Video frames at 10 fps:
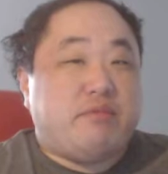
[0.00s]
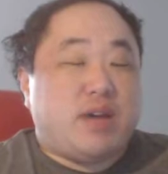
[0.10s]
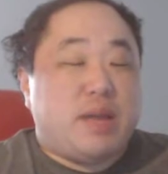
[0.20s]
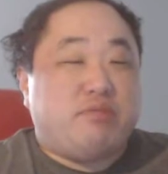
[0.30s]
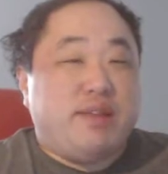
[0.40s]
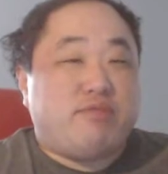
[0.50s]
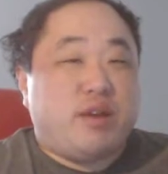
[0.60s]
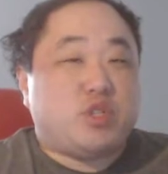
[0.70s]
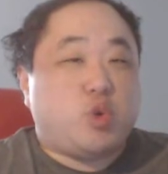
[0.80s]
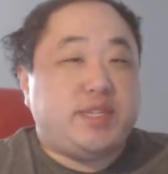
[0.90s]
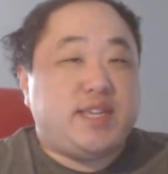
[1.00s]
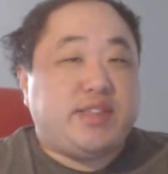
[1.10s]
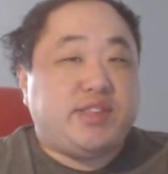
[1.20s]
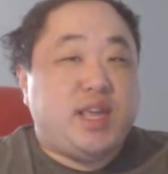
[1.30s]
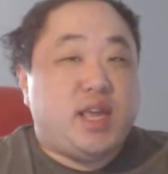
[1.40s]
I believe around
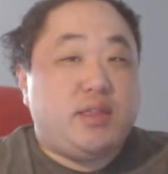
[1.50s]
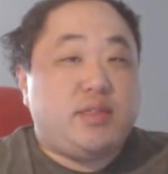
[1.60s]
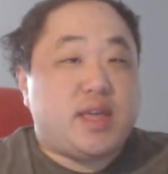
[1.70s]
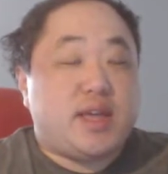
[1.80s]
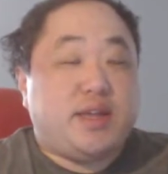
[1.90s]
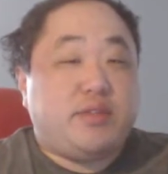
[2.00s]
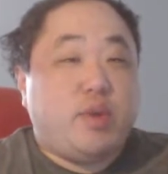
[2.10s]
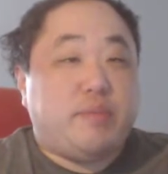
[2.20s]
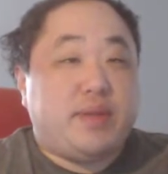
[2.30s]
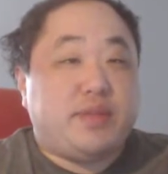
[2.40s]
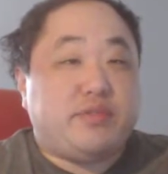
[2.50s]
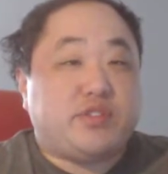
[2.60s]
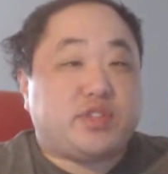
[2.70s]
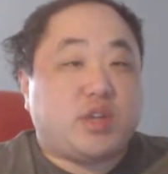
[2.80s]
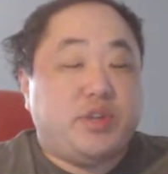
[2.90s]
2018, and we've been
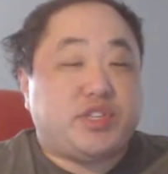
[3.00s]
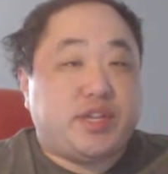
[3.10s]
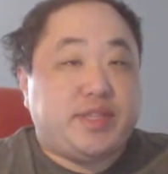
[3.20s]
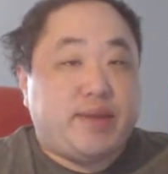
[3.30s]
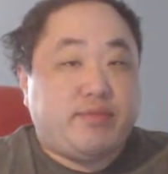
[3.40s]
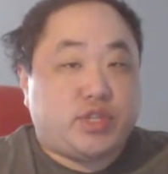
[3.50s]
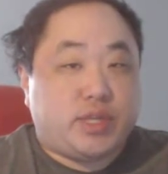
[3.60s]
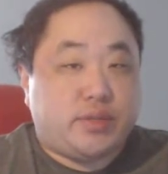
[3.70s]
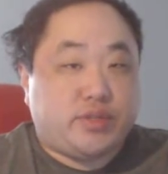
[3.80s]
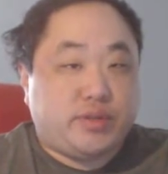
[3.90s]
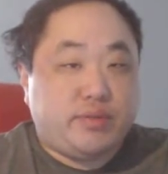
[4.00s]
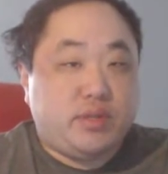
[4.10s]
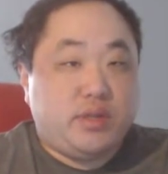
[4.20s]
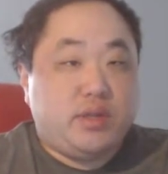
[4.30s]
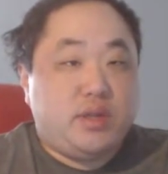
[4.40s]
going steady ever since.
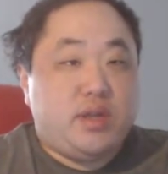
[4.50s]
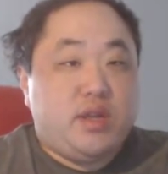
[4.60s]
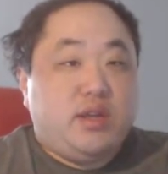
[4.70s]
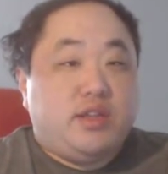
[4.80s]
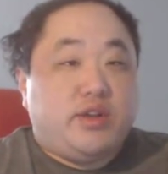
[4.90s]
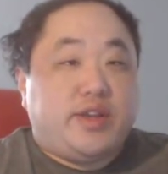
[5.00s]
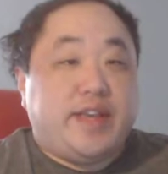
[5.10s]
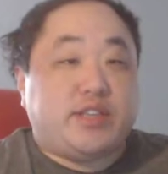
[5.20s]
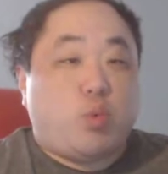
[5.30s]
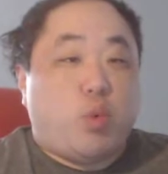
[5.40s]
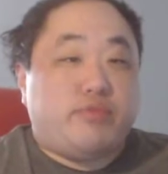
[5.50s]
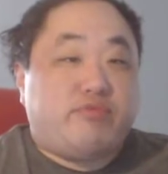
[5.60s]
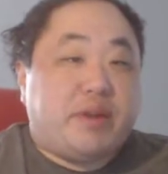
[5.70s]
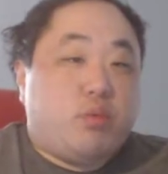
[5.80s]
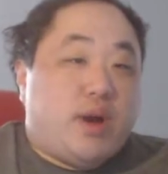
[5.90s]
In case you're
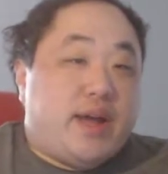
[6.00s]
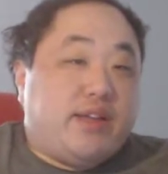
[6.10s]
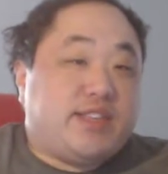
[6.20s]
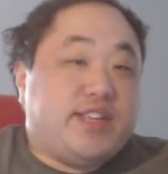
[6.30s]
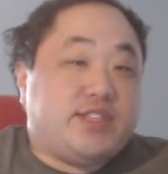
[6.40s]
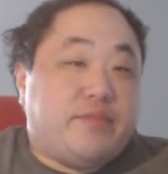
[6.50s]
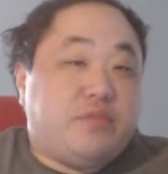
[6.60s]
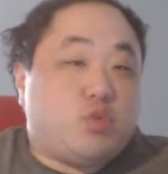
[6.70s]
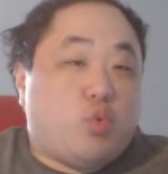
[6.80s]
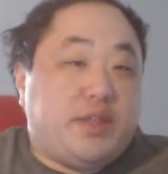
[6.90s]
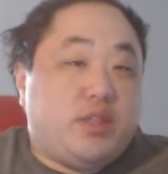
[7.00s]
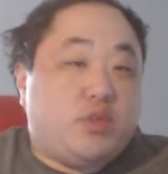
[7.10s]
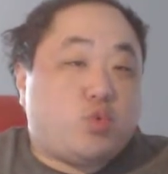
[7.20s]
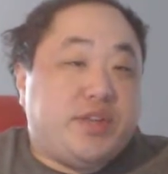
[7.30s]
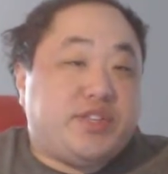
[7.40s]
wondering why it says I've joined
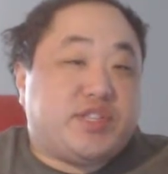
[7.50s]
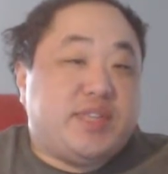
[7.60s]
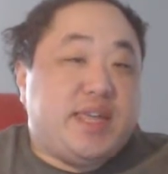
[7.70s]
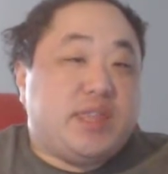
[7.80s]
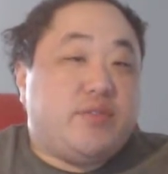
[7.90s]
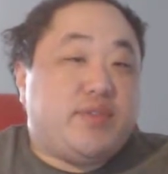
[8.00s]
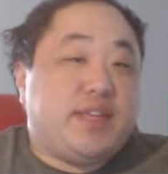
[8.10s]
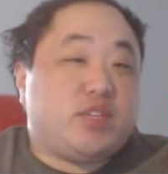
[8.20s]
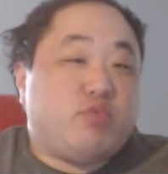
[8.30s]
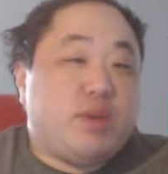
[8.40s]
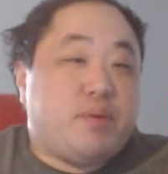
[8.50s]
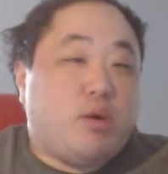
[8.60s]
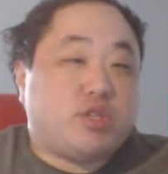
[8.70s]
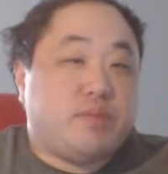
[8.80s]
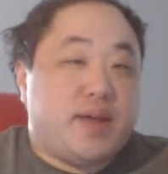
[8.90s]
2016, nothing is
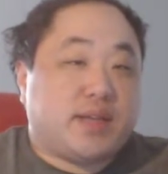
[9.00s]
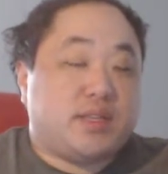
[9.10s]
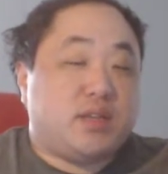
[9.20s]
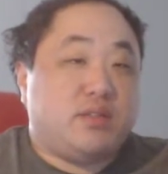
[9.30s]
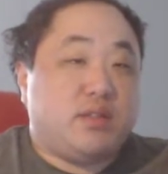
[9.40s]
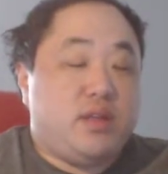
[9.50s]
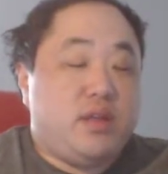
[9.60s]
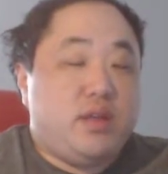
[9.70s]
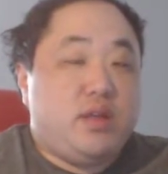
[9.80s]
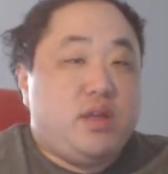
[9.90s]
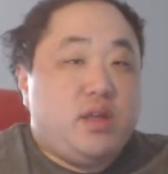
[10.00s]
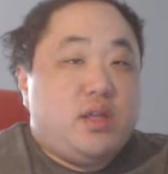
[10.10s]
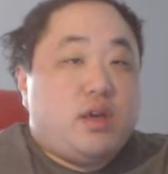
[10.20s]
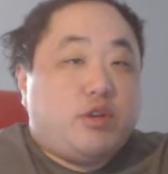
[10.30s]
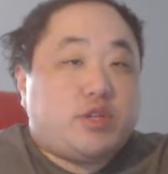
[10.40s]
reposted back then.
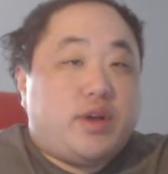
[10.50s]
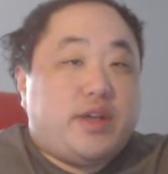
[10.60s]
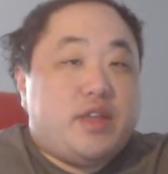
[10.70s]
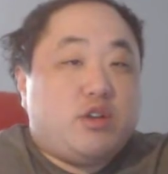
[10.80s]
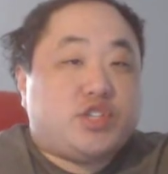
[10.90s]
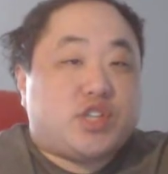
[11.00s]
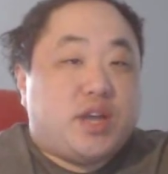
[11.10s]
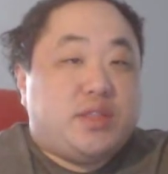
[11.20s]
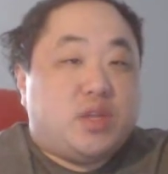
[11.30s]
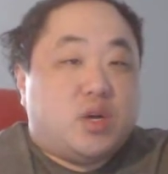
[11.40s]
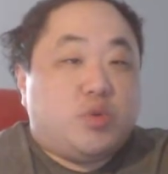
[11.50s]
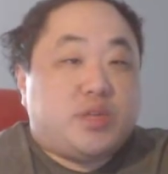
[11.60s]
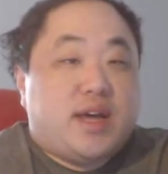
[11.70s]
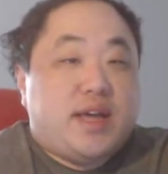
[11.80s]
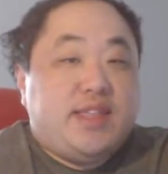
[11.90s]
Also, on their side note,
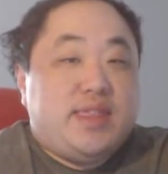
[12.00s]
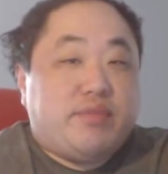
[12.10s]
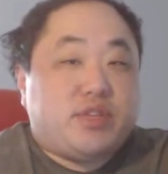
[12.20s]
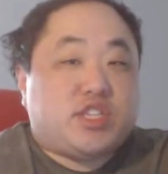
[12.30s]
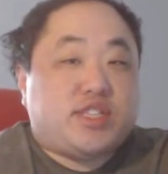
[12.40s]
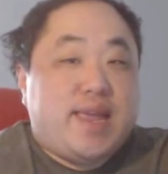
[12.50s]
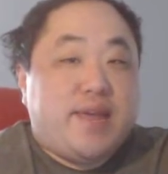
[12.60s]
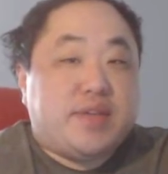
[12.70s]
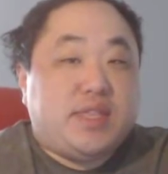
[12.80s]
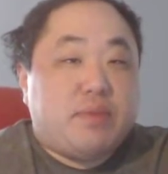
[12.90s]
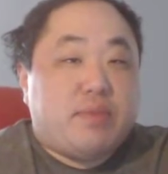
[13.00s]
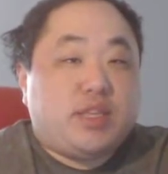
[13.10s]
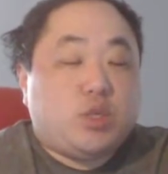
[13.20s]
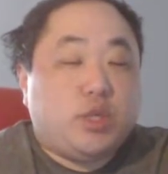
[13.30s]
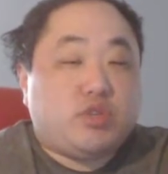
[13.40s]
I never saved any of my
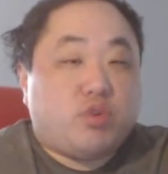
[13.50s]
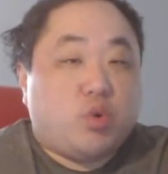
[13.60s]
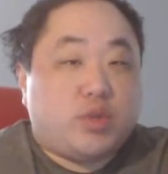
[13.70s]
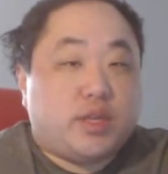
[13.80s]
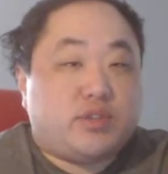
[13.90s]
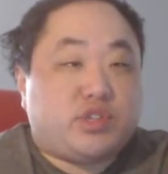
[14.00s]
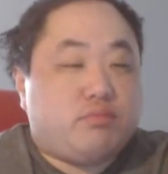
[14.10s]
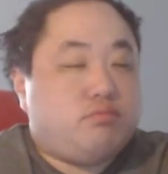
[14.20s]
Twitch recordings.